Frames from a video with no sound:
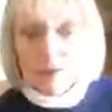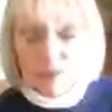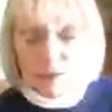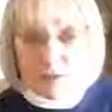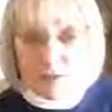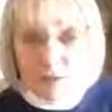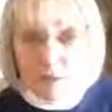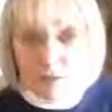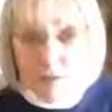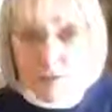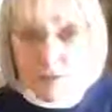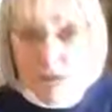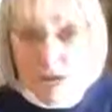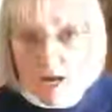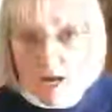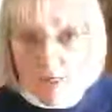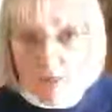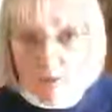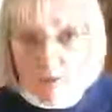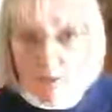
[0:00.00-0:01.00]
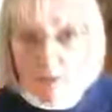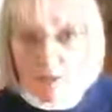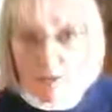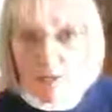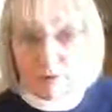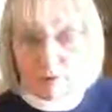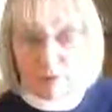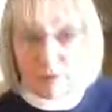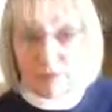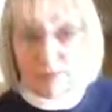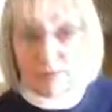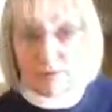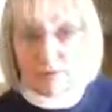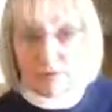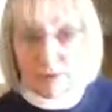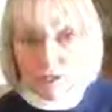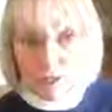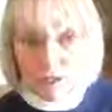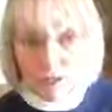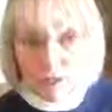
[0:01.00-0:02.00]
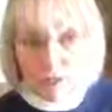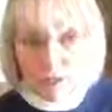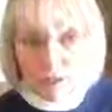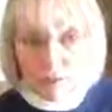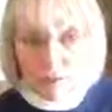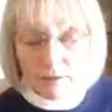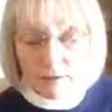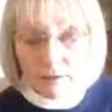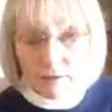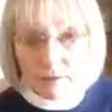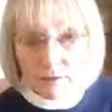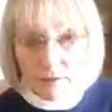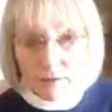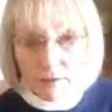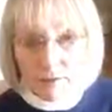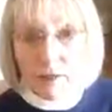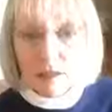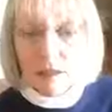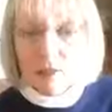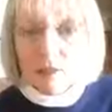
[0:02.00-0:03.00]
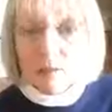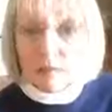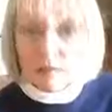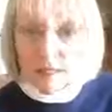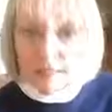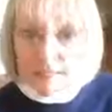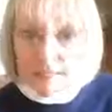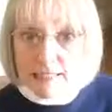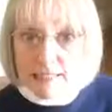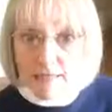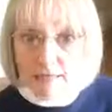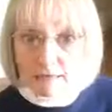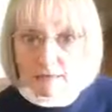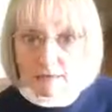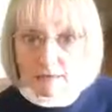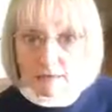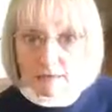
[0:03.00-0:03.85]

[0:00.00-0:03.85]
that those dogs would never leave the yard. Well, they did.